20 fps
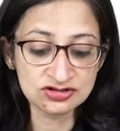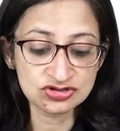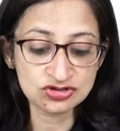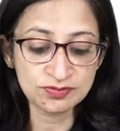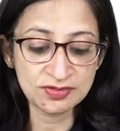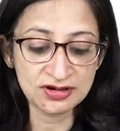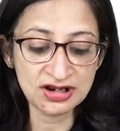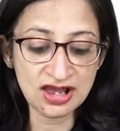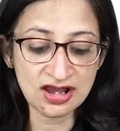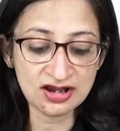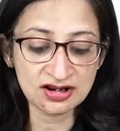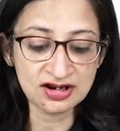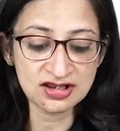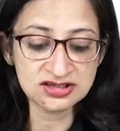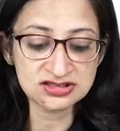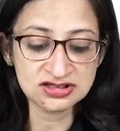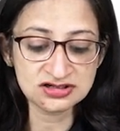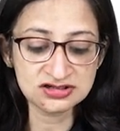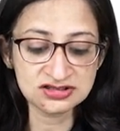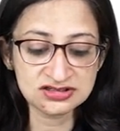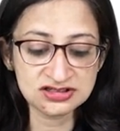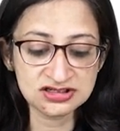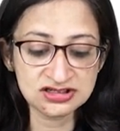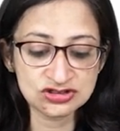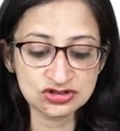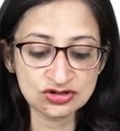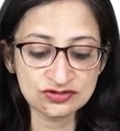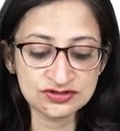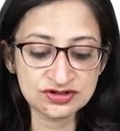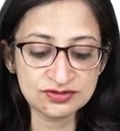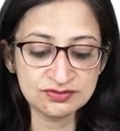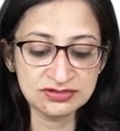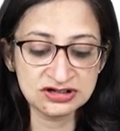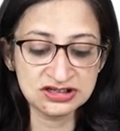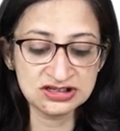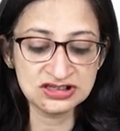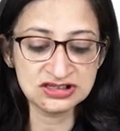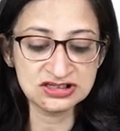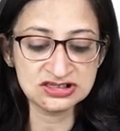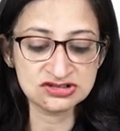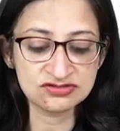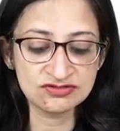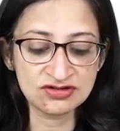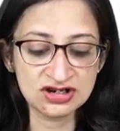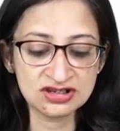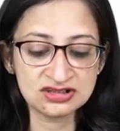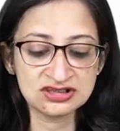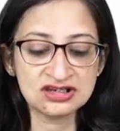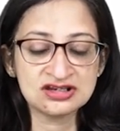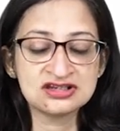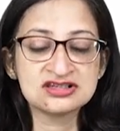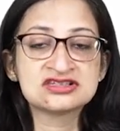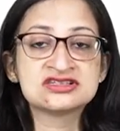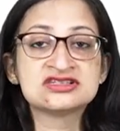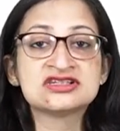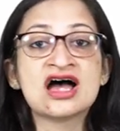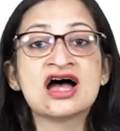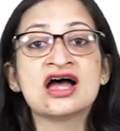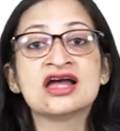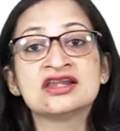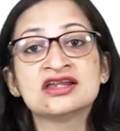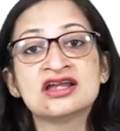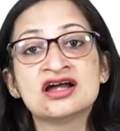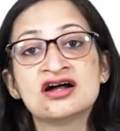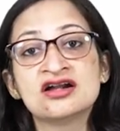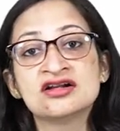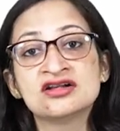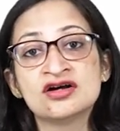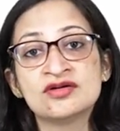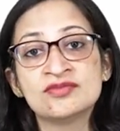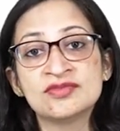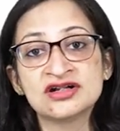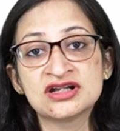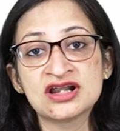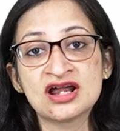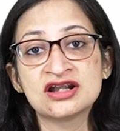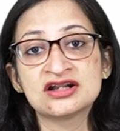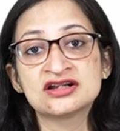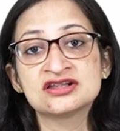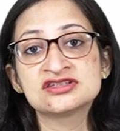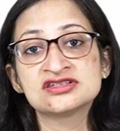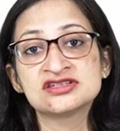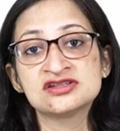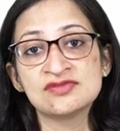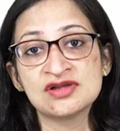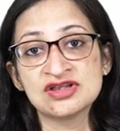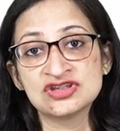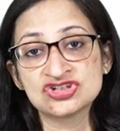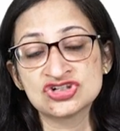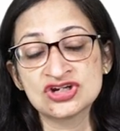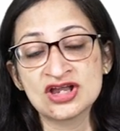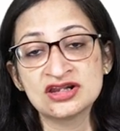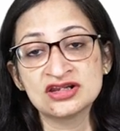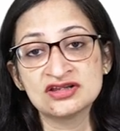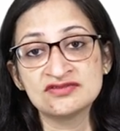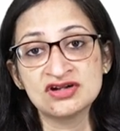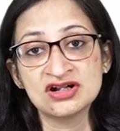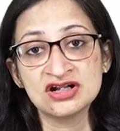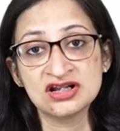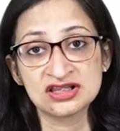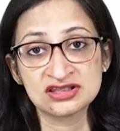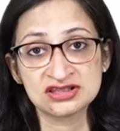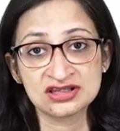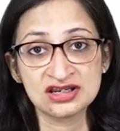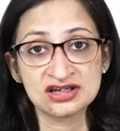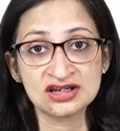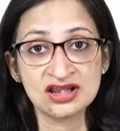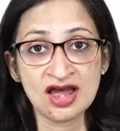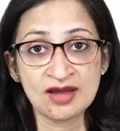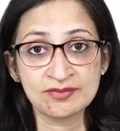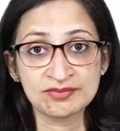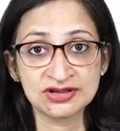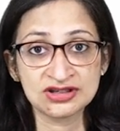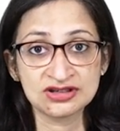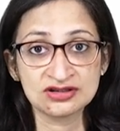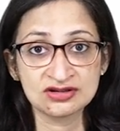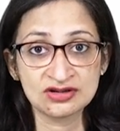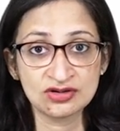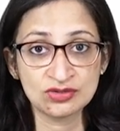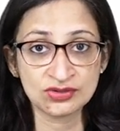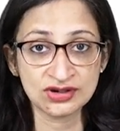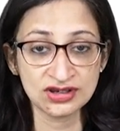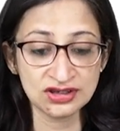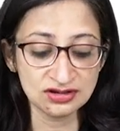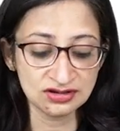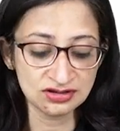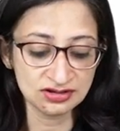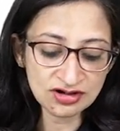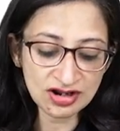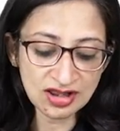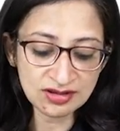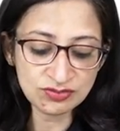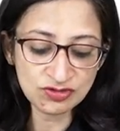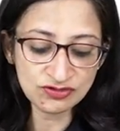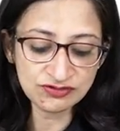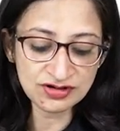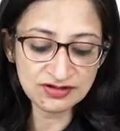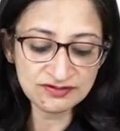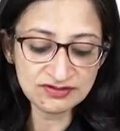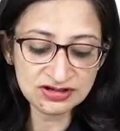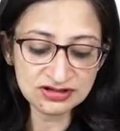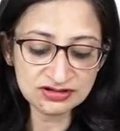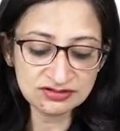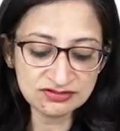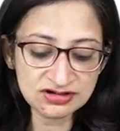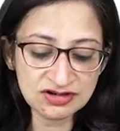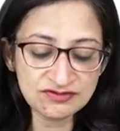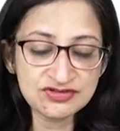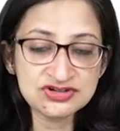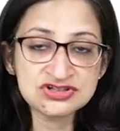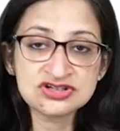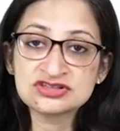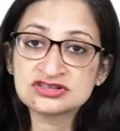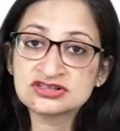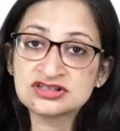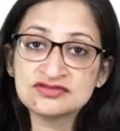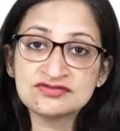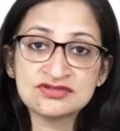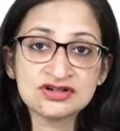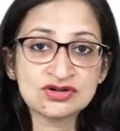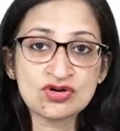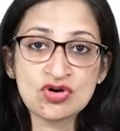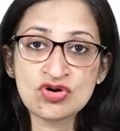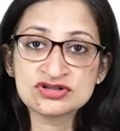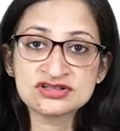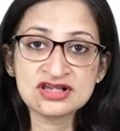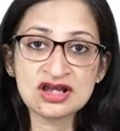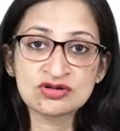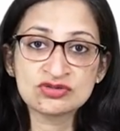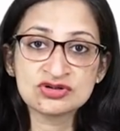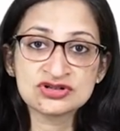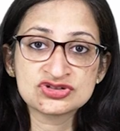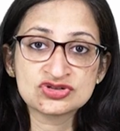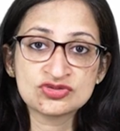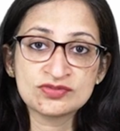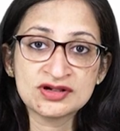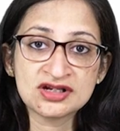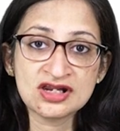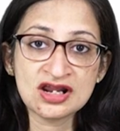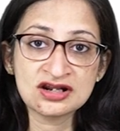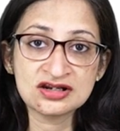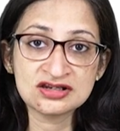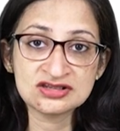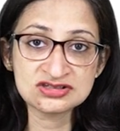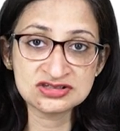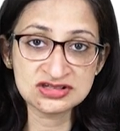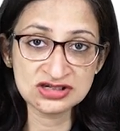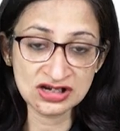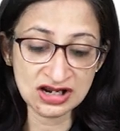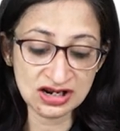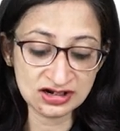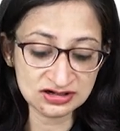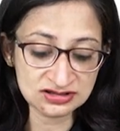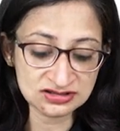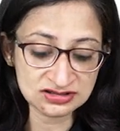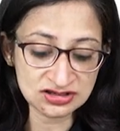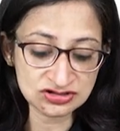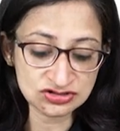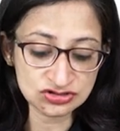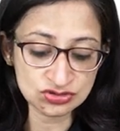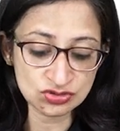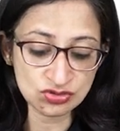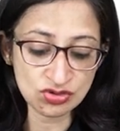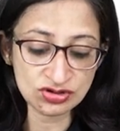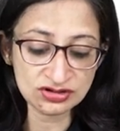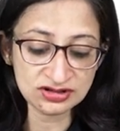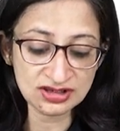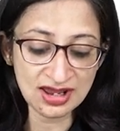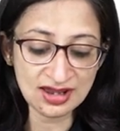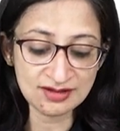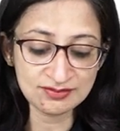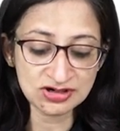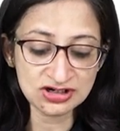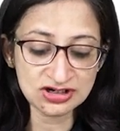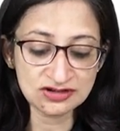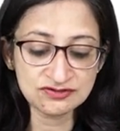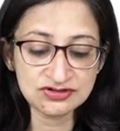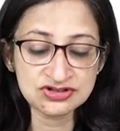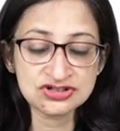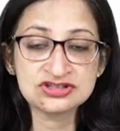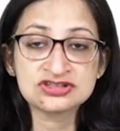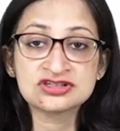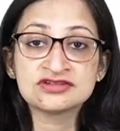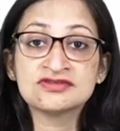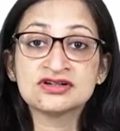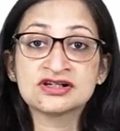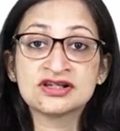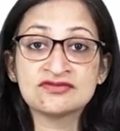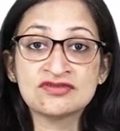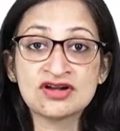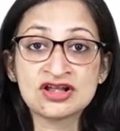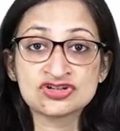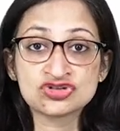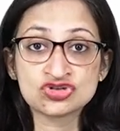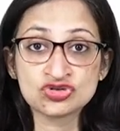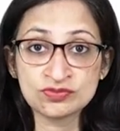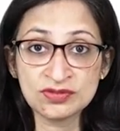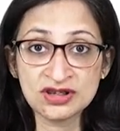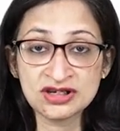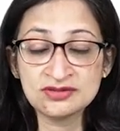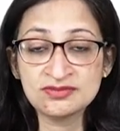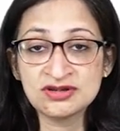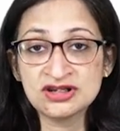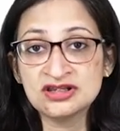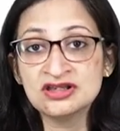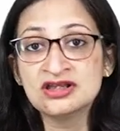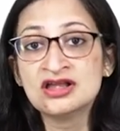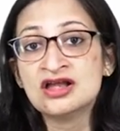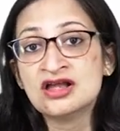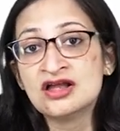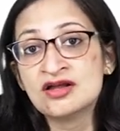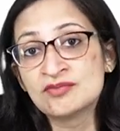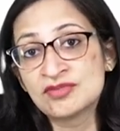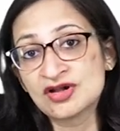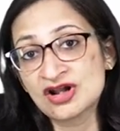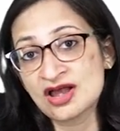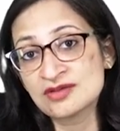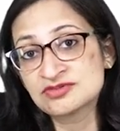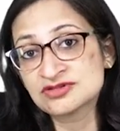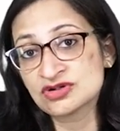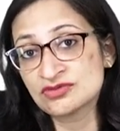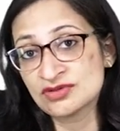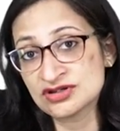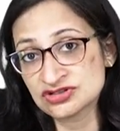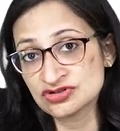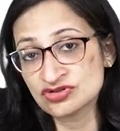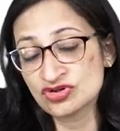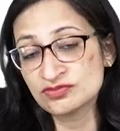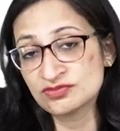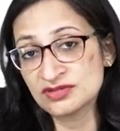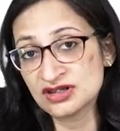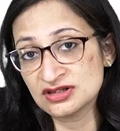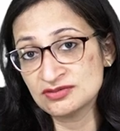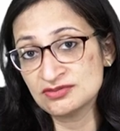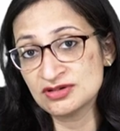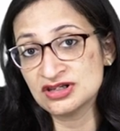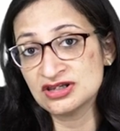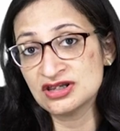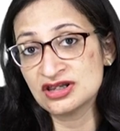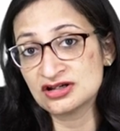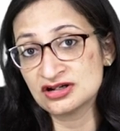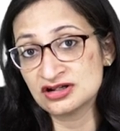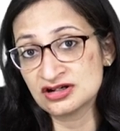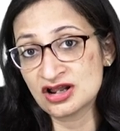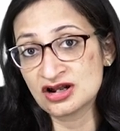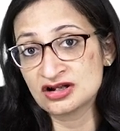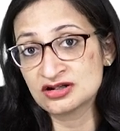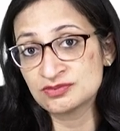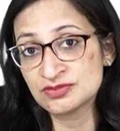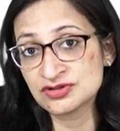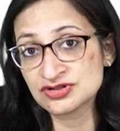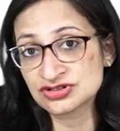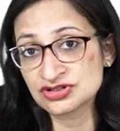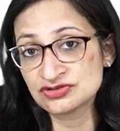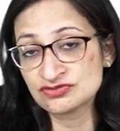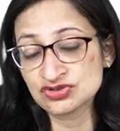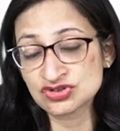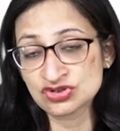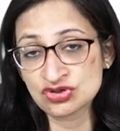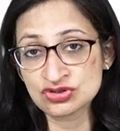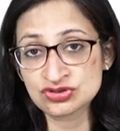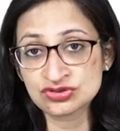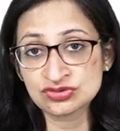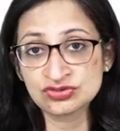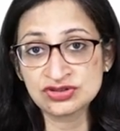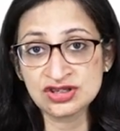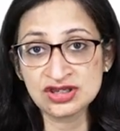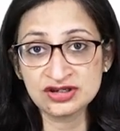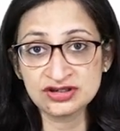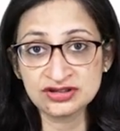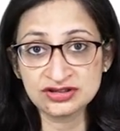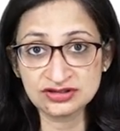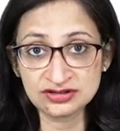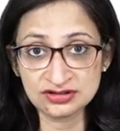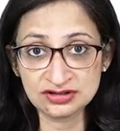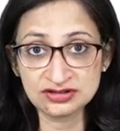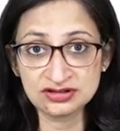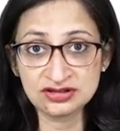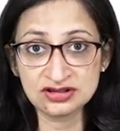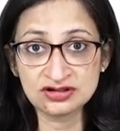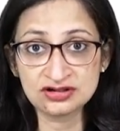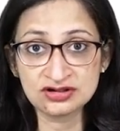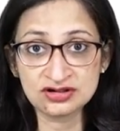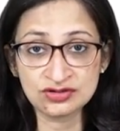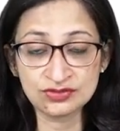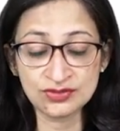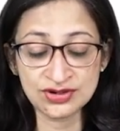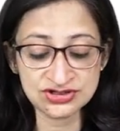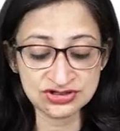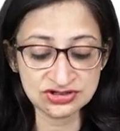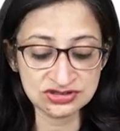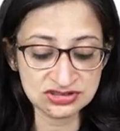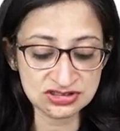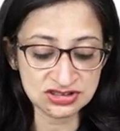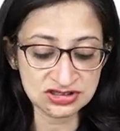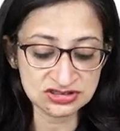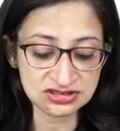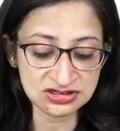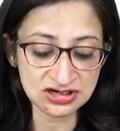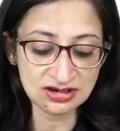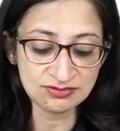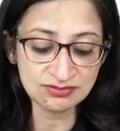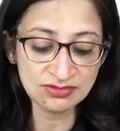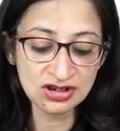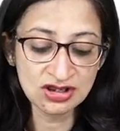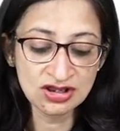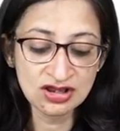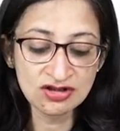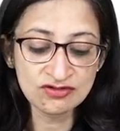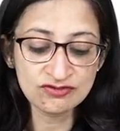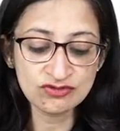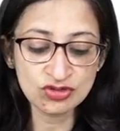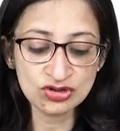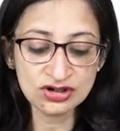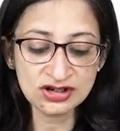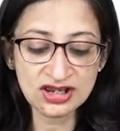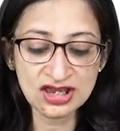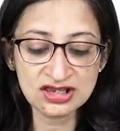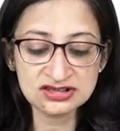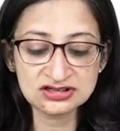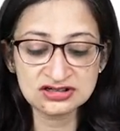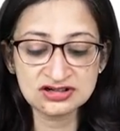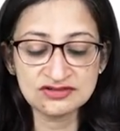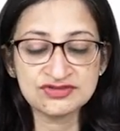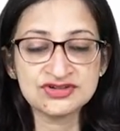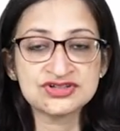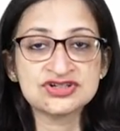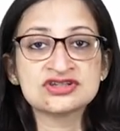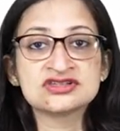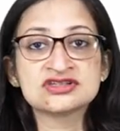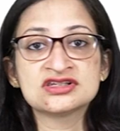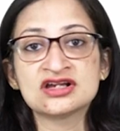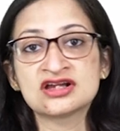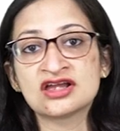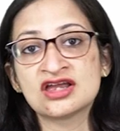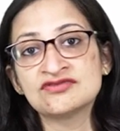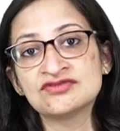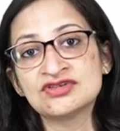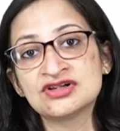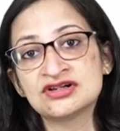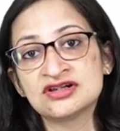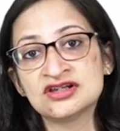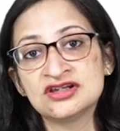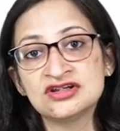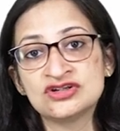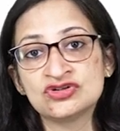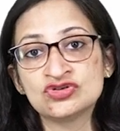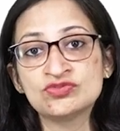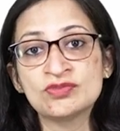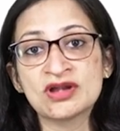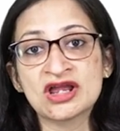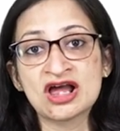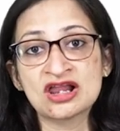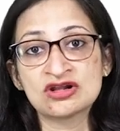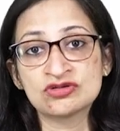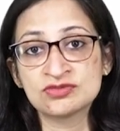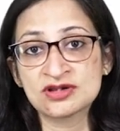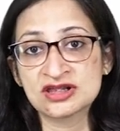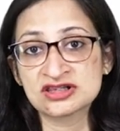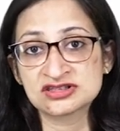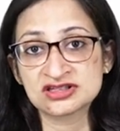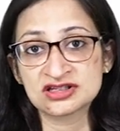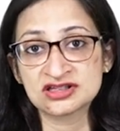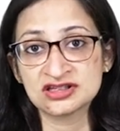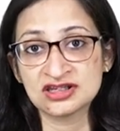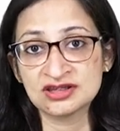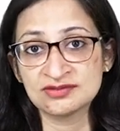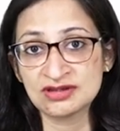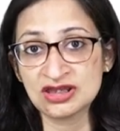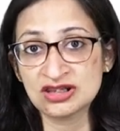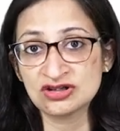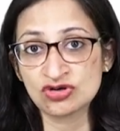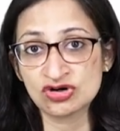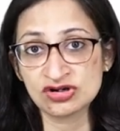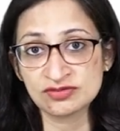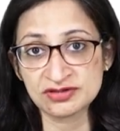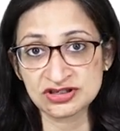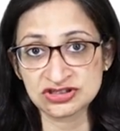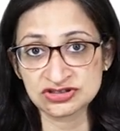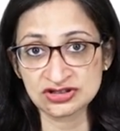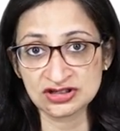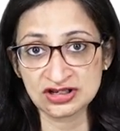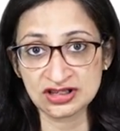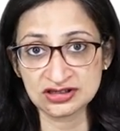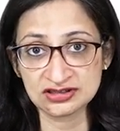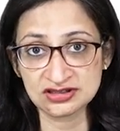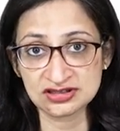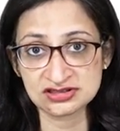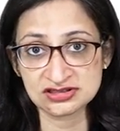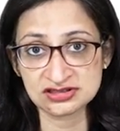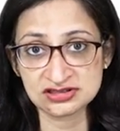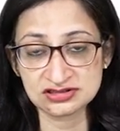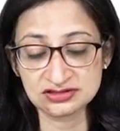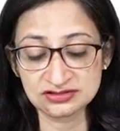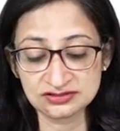so pellagra is a disease of some D's where there is diarrhea dermatitis dementia and even death can happen okay riboflavin deficiency will cause angular stomatitis cheilitis and so on thiamine deficiency will give rise to beriberi perhaps a question on beriberi an adult person was also there in the questions this type folic acid deficiency again will lead to megaloblastic anemia not a picture like this